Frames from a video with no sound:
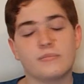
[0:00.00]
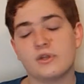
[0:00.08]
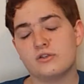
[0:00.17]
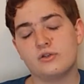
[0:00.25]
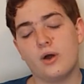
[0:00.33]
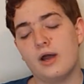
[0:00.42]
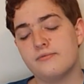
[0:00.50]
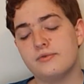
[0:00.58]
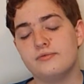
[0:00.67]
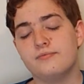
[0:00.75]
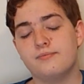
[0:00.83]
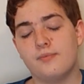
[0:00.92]
So
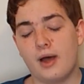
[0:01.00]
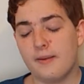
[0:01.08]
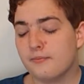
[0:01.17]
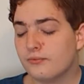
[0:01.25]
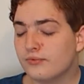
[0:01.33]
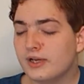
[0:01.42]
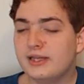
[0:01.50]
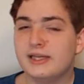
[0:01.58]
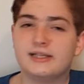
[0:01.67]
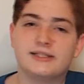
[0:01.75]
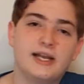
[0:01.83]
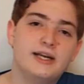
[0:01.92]
I'm really
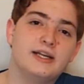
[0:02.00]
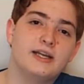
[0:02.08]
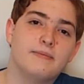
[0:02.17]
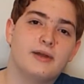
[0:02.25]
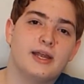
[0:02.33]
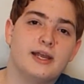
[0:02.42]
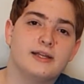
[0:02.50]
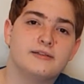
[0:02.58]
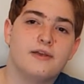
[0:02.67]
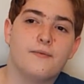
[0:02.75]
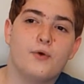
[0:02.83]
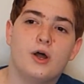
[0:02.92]
excited to get my hands
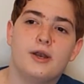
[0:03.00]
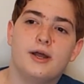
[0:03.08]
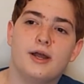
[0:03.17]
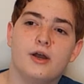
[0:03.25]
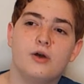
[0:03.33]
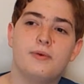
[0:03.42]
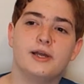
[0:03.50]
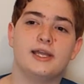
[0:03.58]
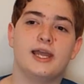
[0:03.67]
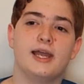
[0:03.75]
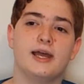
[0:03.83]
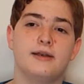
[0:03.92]
on one. I hope I
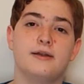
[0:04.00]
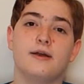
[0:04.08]
can.